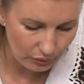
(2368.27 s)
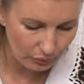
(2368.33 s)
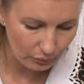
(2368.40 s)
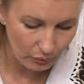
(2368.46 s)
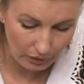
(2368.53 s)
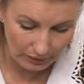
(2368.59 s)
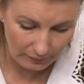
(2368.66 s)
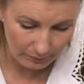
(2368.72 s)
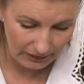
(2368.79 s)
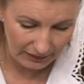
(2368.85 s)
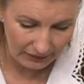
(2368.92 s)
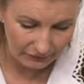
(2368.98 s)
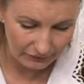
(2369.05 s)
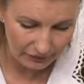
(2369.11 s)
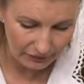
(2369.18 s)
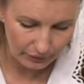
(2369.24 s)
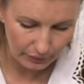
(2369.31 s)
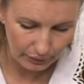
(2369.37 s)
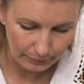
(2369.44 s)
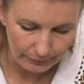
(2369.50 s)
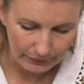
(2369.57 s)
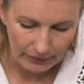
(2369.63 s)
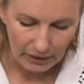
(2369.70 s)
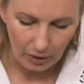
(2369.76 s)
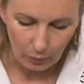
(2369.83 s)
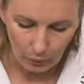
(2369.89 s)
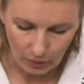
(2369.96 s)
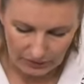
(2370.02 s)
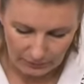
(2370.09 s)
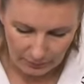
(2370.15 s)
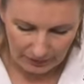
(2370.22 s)
you what is part of your club,
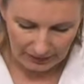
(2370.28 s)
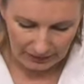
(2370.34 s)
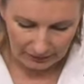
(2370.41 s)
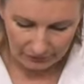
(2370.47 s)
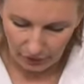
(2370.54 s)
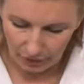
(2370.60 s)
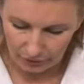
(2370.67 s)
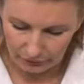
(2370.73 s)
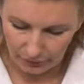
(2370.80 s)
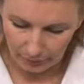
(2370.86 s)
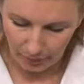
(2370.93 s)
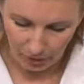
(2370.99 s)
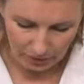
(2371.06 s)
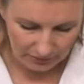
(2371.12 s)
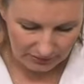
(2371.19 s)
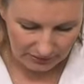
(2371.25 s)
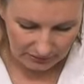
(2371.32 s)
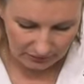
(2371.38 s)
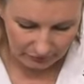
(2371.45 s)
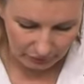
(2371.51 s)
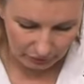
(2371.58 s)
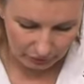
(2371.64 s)
what is part of all of the points that you've